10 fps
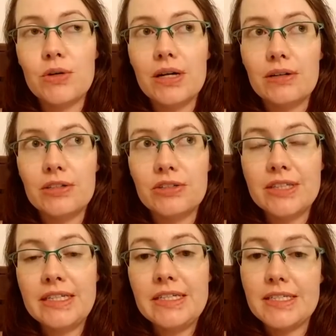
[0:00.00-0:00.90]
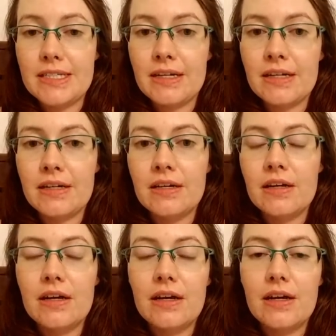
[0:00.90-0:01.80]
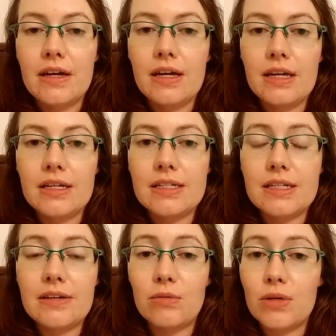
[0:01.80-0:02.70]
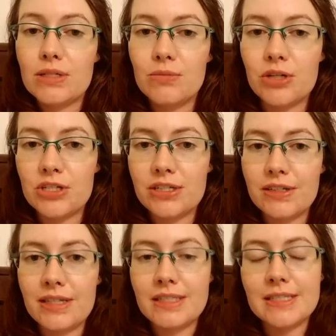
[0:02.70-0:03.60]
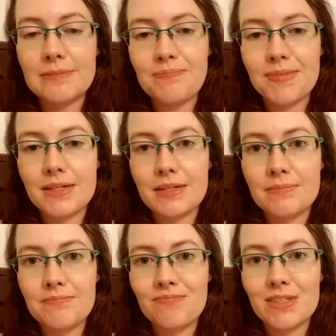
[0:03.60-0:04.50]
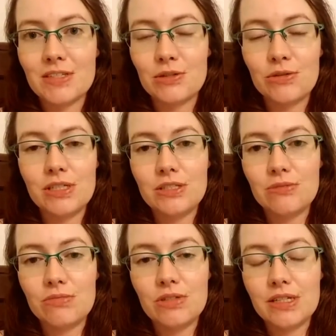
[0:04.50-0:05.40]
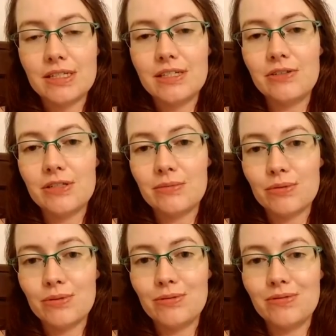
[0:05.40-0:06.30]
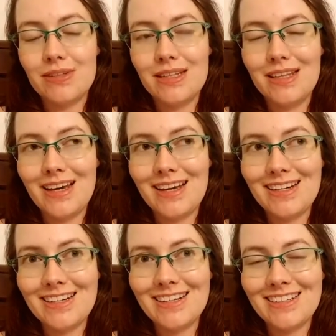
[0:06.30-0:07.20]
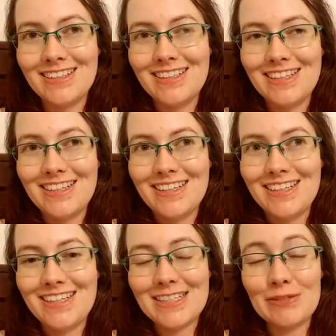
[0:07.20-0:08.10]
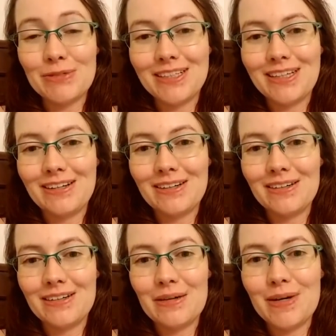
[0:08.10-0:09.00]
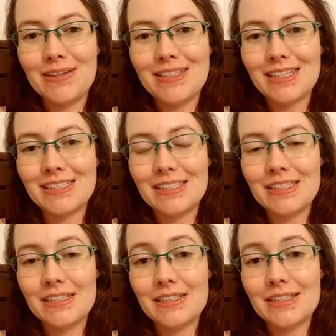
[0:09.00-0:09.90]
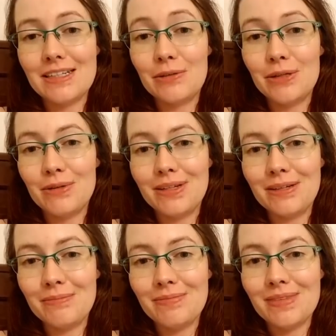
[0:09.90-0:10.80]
are elderly, sick, and otherwise marginalized. So he's continued to prove that he doesn't really care about Texans unless they agree with him.